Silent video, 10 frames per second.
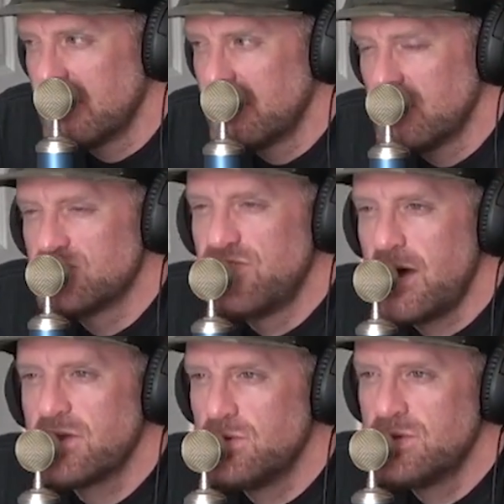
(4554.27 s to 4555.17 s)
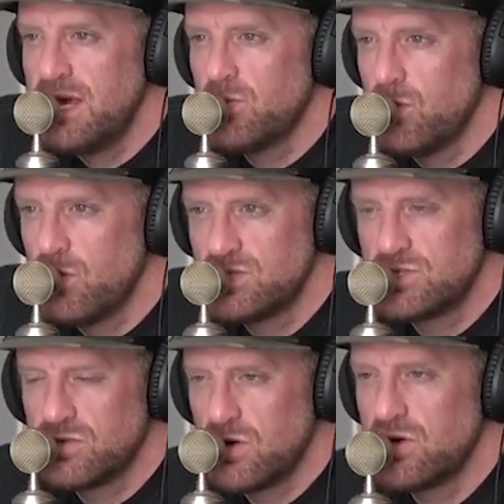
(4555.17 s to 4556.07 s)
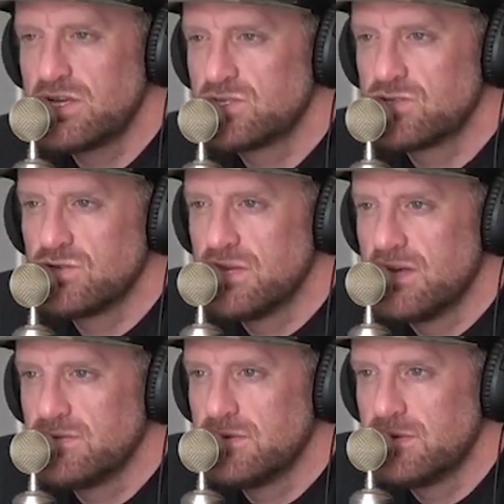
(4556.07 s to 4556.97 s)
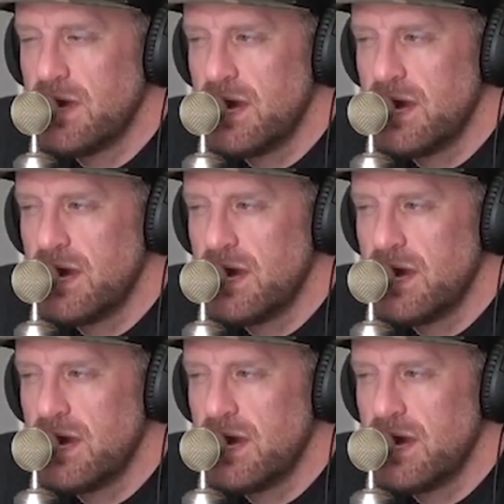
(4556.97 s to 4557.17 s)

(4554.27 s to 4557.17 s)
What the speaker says: There's value in that once you're already at a certain level.